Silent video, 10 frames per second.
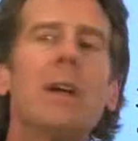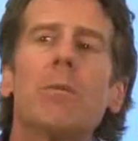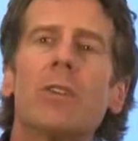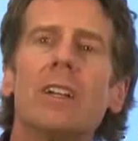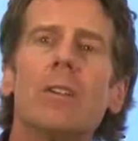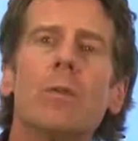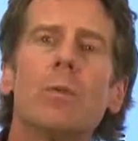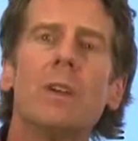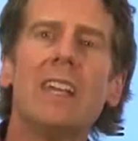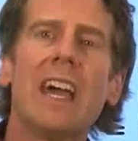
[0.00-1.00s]
memory,
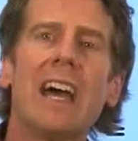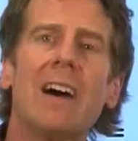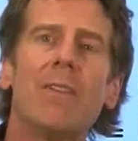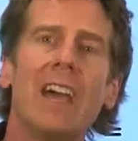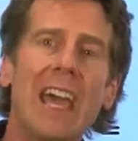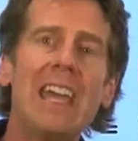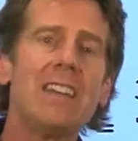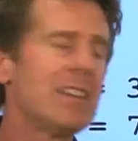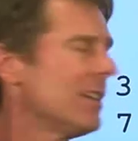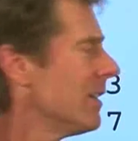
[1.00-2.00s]
we have
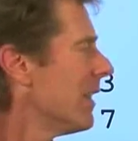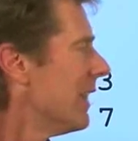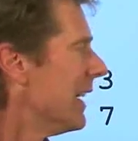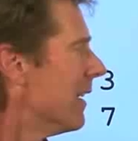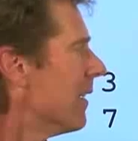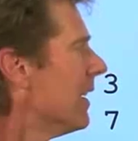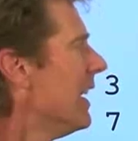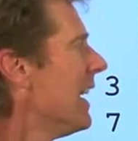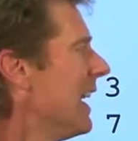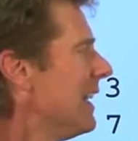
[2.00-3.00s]
eight there,
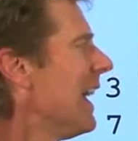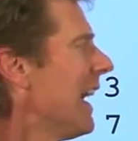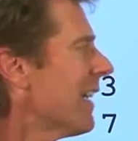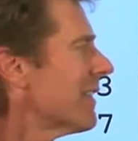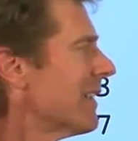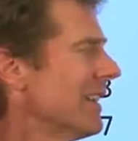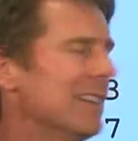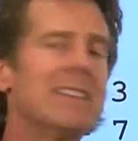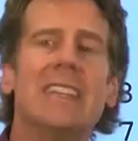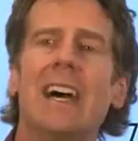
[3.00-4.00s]
and x
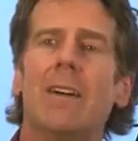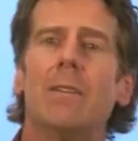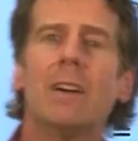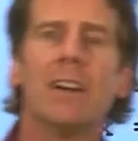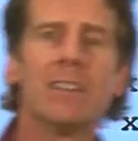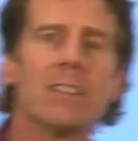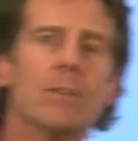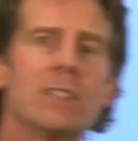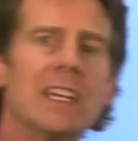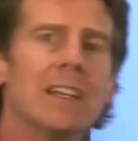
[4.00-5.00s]
is now
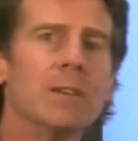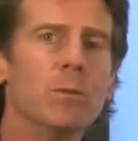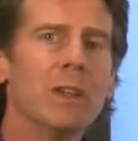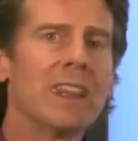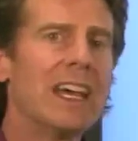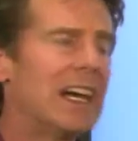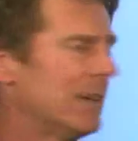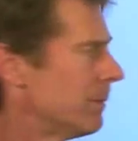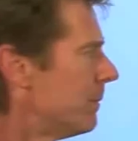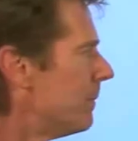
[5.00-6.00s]
associated with
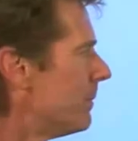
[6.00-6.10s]
that.